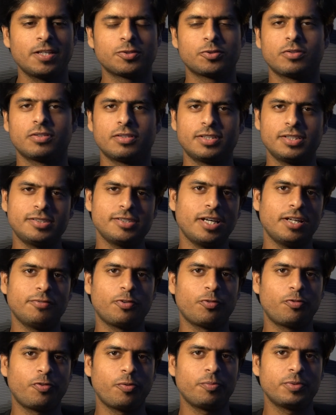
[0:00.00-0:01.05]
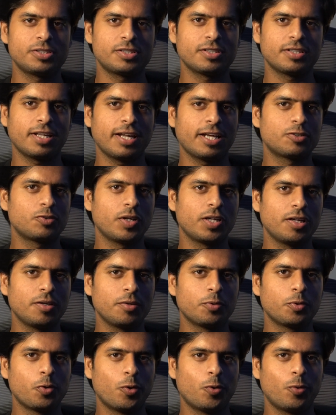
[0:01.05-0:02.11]
So this kind of information can actually
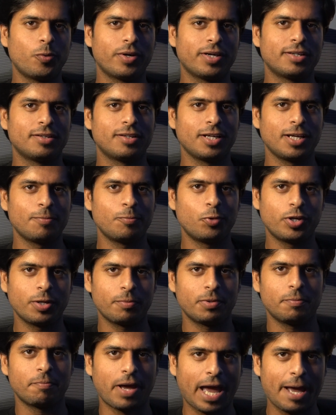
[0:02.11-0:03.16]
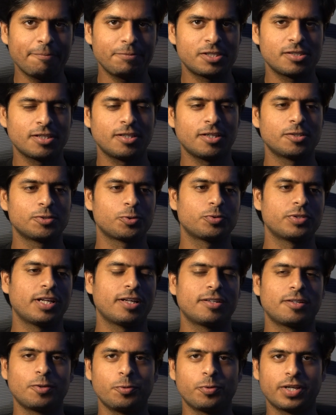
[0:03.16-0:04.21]
go in immutable maps so
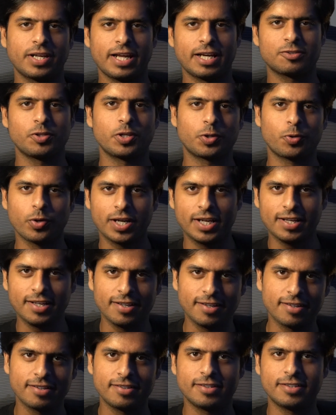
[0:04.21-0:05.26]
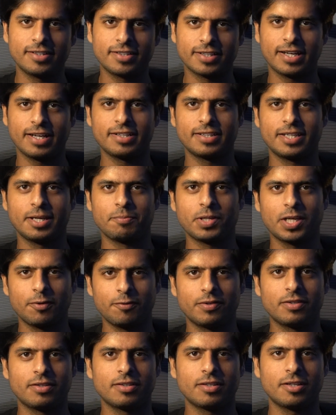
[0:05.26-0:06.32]
that you can actually quickly uh, get them
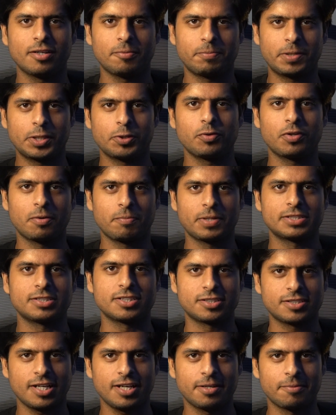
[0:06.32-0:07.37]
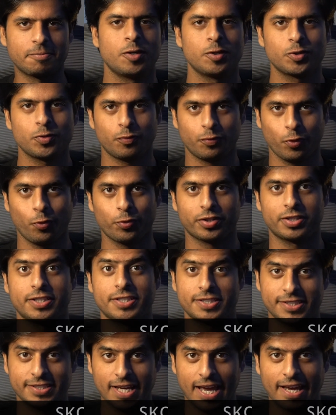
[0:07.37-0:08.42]
given a particular message type. So fourth,
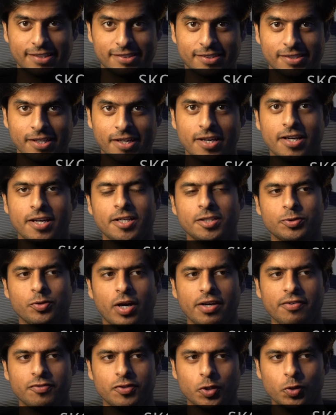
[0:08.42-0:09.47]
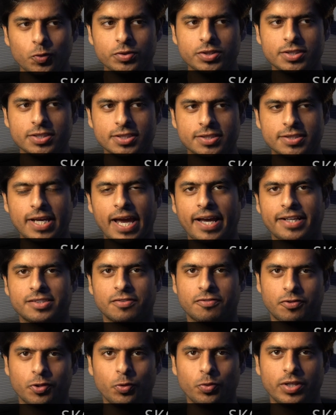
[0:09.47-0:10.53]
stacks. So I've used stacks
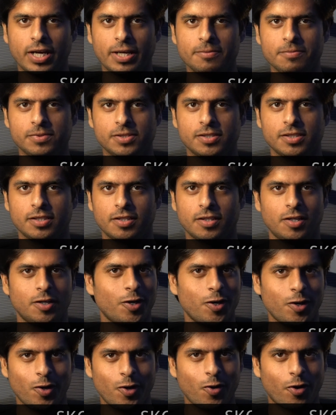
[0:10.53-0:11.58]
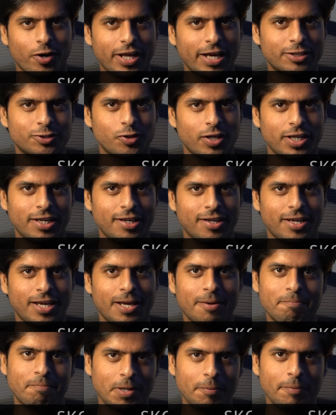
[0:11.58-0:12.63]
a few times, not actually
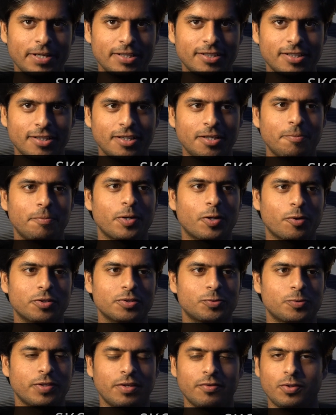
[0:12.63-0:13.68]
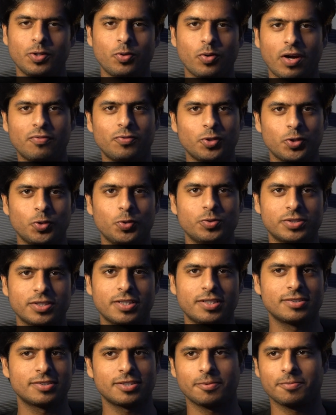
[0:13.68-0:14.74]
implemented it, because whenever you have to use
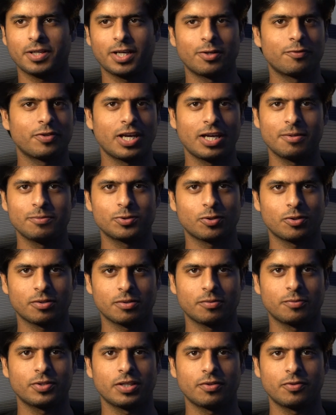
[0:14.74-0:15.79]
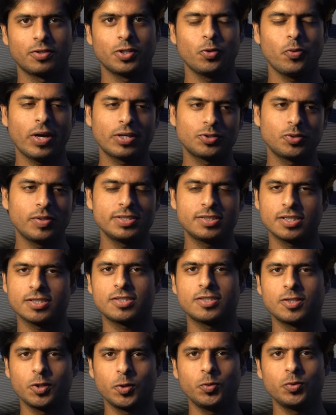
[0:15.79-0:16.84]
it in some kind of games or whatever, you actually
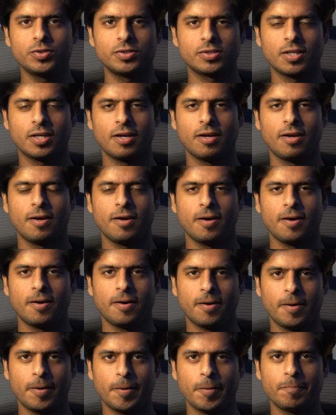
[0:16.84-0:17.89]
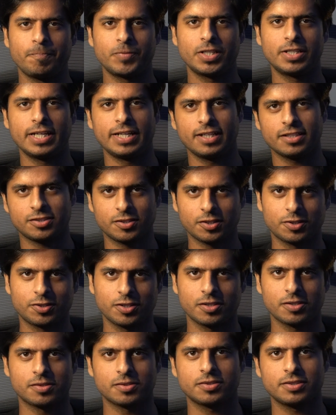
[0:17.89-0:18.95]
just use uh, the data
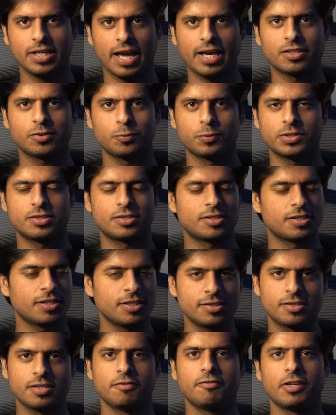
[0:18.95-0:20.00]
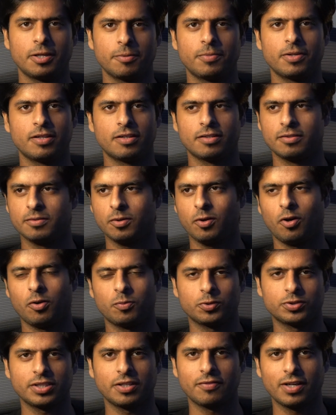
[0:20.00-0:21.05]
structure stacks, which is available in
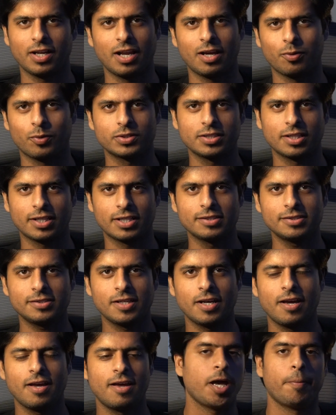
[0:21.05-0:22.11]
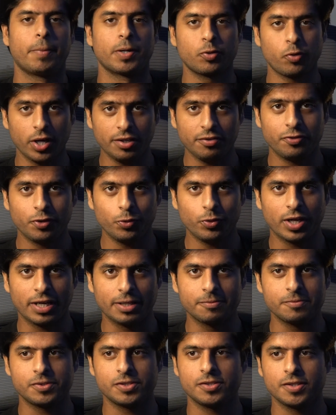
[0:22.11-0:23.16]
almost every language, I guess. But quite a few
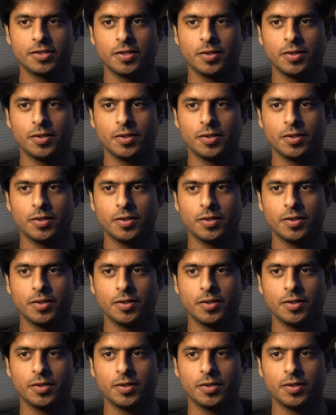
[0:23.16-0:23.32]
times